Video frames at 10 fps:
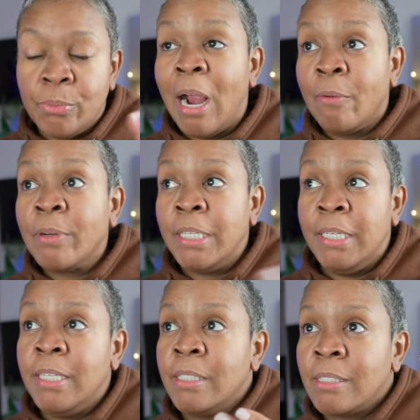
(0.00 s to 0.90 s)
I really
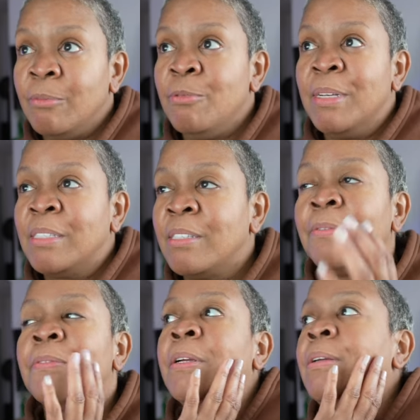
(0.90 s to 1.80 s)
needed to move my
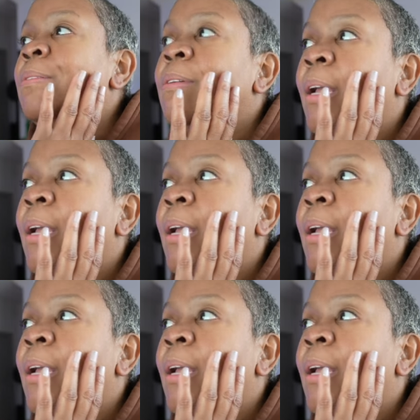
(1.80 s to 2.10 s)
stuff around.